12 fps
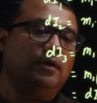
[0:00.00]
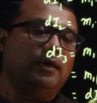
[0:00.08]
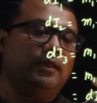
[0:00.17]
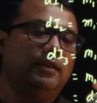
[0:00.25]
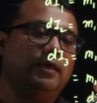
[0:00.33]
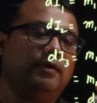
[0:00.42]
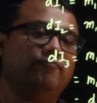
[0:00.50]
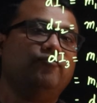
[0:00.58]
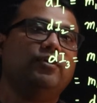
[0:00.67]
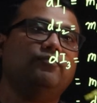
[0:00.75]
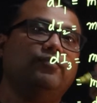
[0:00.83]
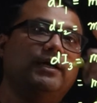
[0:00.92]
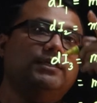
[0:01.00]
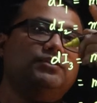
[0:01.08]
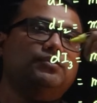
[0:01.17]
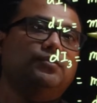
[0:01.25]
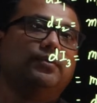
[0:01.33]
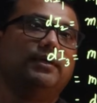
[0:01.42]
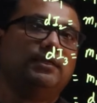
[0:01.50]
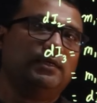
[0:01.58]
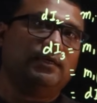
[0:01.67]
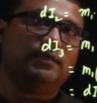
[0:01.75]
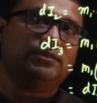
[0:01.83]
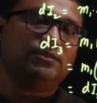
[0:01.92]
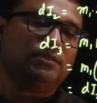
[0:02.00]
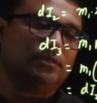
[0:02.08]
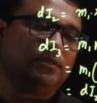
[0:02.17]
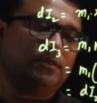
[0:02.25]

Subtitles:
and m1 y square is